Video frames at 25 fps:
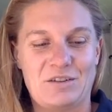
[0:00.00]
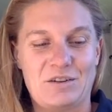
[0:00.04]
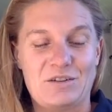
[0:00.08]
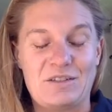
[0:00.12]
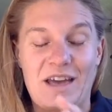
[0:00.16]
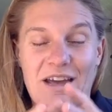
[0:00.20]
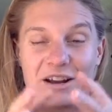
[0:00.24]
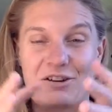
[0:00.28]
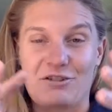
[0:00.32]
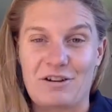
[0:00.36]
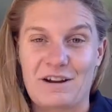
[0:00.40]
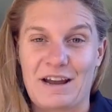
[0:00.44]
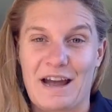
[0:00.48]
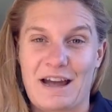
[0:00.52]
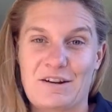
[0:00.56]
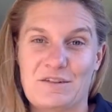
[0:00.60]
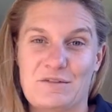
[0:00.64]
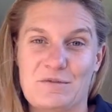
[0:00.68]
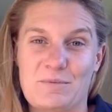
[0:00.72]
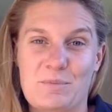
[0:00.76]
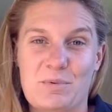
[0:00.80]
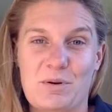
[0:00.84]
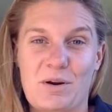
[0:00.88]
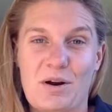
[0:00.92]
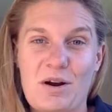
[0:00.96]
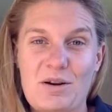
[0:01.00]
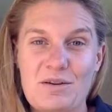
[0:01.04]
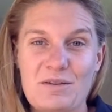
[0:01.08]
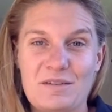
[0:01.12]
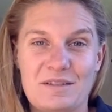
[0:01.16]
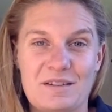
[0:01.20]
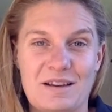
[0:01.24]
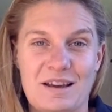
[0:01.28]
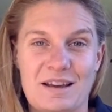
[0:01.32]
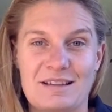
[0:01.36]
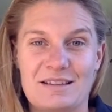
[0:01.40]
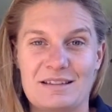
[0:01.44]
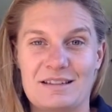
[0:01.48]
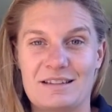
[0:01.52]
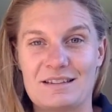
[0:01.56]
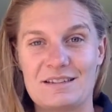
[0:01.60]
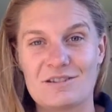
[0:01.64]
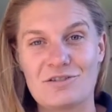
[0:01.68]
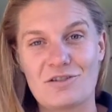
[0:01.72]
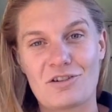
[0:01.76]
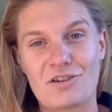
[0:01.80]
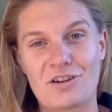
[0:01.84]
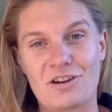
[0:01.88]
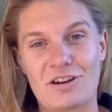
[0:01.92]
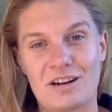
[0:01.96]
And so that creative process
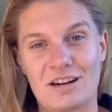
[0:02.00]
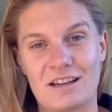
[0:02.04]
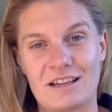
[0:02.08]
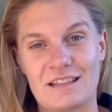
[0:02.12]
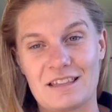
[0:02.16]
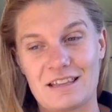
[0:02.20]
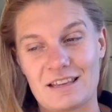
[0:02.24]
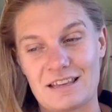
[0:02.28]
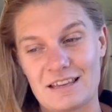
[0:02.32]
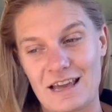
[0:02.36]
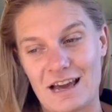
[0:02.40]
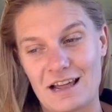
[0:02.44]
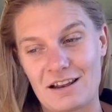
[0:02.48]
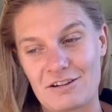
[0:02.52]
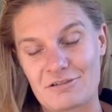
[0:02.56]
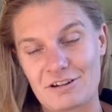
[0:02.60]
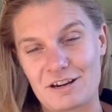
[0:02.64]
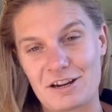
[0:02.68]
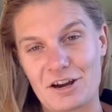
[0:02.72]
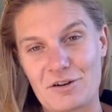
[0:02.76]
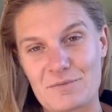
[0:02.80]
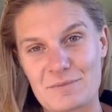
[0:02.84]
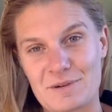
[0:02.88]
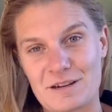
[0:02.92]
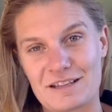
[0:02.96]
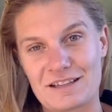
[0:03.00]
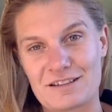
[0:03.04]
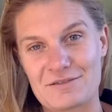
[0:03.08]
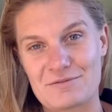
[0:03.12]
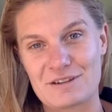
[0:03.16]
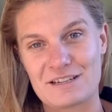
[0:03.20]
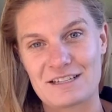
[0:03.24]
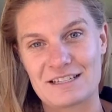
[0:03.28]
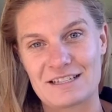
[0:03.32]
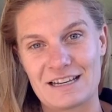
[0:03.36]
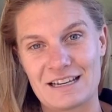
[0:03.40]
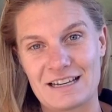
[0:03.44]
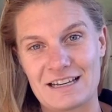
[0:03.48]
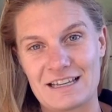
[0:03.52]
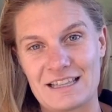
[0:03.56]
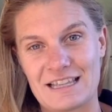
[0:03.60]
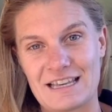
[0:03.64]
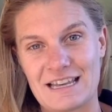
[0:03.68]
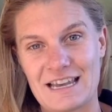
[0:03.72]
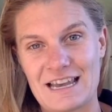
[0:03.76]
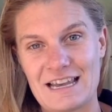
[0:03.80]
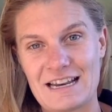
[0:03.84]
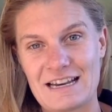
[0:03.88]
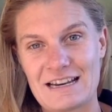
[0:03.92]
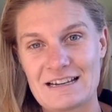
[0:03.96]
is not only the gallery opening that we see
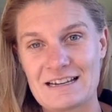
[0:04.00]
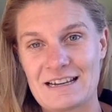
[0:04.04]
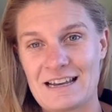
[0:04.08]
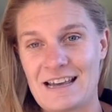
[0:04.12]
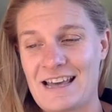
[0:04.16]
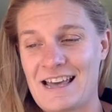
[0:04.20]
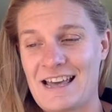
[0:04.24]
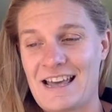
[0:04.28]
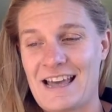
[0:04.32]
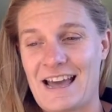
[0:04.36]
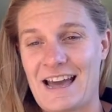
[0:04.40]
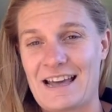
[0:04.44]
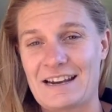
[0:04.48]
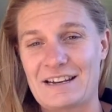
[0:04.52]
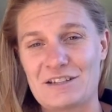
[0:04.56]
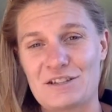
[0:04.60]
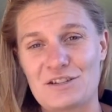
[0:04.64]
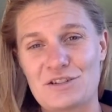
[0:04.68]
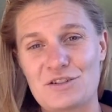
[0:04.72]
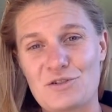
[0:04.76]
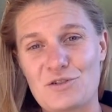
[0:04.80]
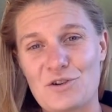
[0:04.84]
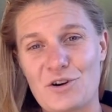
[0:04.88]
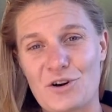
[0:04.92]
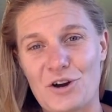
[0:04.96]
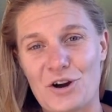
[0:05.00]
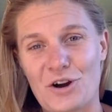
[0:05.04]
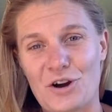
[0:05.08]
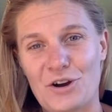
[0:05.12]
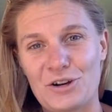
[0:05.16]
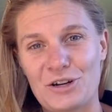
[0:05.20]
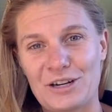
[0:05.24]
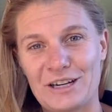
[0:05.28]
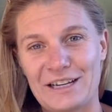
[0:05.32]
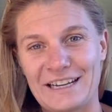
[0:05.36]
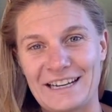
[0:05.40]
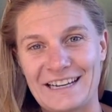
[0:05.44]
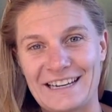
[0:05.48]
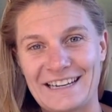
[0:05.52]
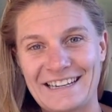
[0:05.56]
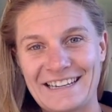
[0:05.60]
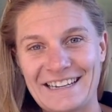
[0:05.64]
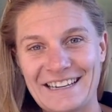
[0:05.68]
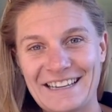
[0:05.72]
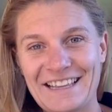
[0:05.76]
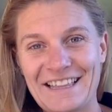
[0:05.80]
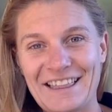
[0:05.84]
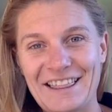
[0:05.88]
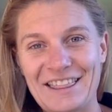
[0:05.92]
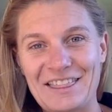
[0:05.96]
at the end, and it's not only
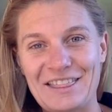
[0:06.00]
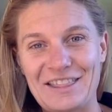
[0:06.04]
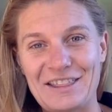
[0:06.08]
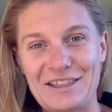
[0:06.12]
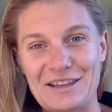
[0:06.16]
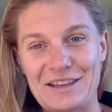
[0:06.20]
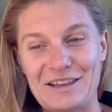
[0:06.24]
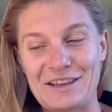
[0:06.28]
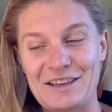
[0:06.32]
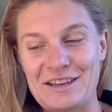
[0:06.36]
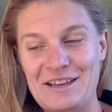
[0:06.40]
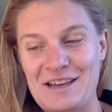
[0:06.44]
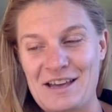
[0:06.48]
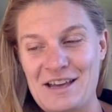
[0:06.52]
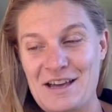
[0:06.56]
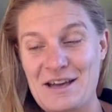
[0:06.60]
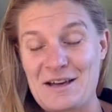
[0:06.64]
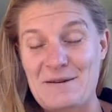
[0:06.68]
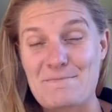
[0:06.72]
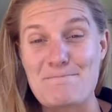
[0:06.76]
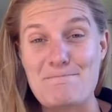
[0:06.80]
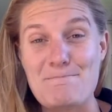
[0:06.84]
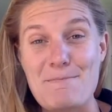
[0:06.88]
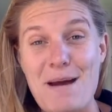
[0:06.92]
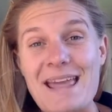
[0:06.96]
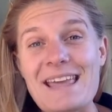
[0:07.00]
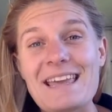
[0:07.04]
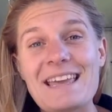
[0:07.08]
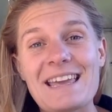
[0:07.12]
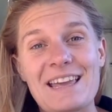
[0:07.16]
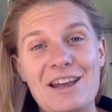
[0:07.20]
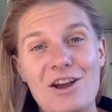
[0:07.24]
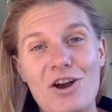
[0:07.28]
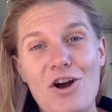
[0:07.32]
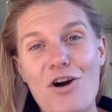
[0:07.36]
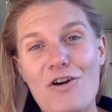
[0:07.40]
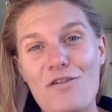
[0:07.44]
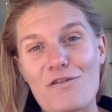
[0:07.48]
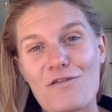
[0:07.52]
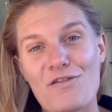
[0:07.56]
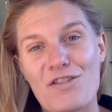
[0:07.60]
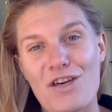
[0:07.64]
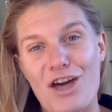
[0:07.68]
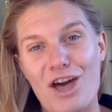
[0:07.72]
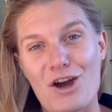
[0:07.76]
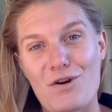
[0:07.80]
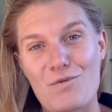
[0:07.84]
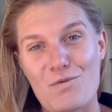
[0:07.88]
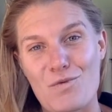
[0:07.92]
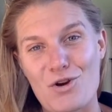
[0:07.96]
the making of
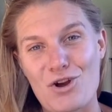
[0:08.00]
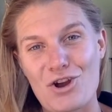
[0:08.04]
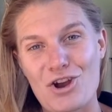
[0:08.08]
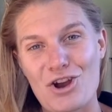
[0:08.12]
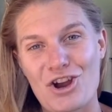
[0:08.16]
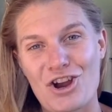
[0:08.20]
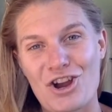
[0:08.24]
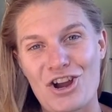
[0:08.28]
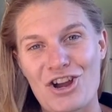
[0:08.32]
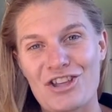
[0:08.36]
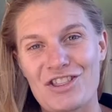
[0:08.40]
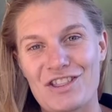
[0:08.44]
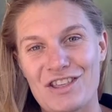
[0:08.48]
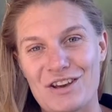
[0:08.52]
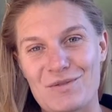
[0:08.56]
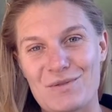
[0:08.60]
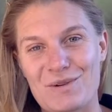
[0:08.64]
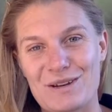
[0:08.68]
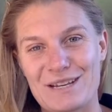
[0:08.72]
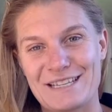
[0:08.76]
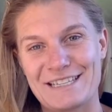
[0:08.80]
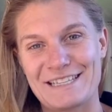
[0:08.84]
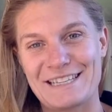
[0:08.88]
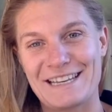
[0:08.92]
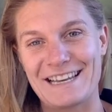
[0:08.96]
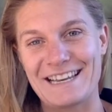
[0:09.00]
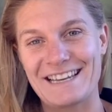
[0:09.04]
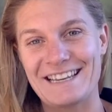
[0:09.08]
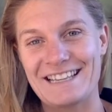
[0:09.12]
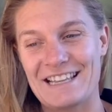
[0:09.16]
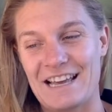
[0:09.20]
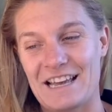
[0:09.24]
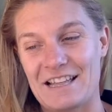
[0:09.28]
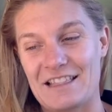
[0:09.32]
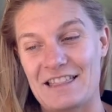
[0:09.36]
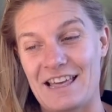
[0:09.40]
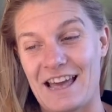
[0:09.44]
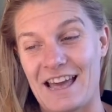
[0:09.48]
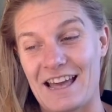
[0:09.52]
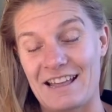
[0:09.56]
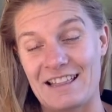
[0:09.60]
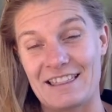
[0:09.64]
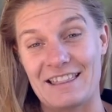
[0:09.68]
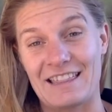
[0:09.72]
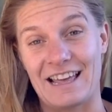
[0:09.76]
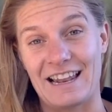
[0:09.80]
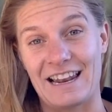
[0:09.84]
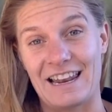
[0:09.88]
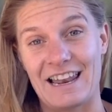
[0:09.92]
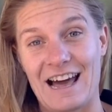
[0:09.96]
that work that we see and
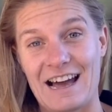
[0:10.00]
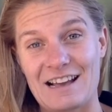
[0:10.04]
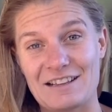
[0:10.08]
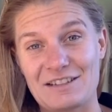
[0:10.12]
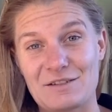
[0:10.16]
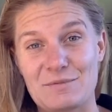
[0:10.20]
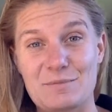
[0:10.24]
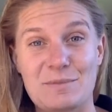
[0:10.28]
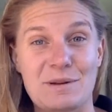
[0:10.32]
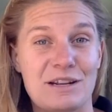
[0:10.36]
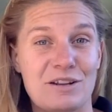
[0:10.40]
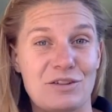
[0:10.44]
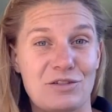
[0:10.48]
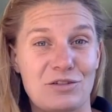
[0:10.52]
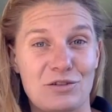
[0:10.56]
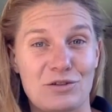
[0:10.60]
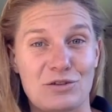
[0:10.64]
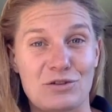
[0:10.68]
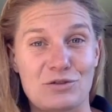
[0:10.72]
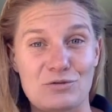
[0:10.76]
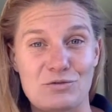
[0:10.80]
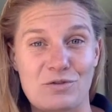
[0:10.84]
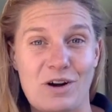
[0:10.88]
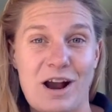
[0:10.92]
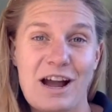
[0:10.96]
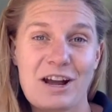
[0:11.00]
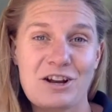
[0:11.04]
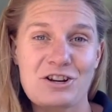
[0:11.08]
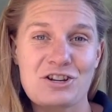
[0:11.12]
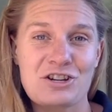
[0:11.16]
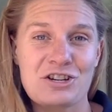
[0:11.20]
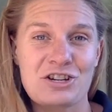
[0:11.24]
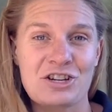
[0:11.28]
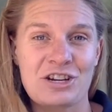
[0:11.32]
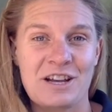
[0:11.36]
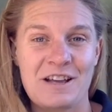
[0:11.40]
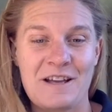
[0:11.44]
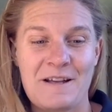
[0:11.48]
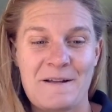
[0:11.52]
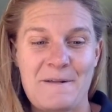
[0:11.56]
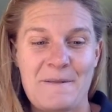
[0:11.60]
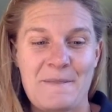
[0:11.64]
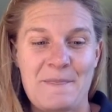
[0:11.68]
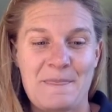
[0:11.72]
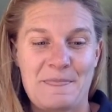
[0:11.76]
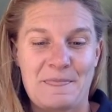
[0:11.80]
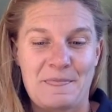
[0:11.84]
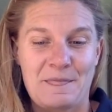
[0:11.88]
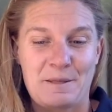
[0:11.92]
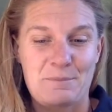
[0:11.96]
that last minute sort of rush,
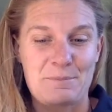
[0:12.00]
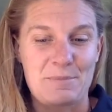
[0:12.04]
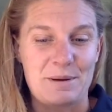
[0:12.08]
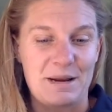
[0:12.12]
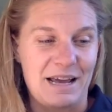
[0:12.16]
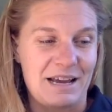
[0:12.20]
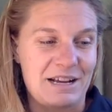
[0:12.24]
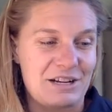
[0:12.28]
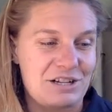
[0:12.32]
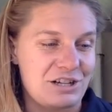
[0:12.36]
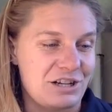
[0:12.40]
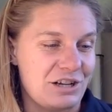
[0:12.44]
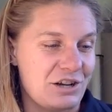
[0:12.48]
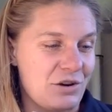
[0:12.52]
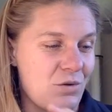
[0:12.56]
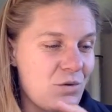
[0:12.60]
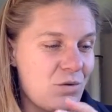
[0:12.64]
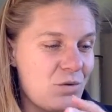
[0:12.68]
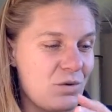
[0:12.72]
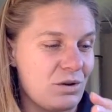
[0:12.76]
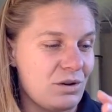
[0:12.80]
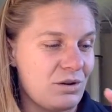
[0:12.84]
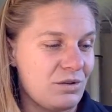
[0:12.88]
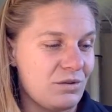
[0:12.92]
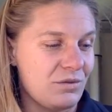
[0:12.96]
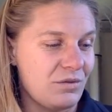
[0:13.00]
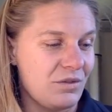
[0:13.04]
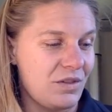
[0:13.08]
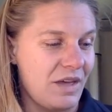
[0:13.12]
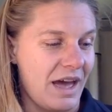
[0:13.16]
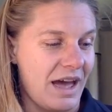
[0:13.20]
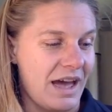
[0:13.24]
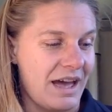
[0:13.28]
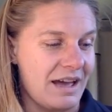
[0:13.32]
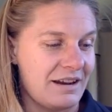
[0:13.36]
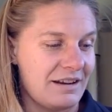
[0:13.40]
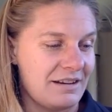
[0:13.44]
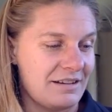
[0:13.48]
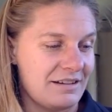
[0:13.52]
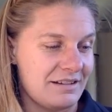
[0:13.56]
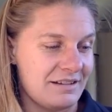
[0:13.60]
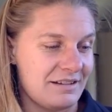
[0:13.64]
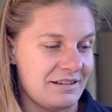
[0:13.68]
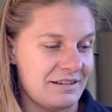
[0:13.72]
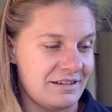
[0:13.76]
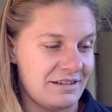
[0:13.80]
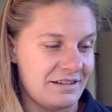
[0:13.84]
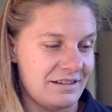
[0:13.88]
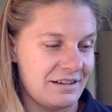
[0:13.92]
but actually all of that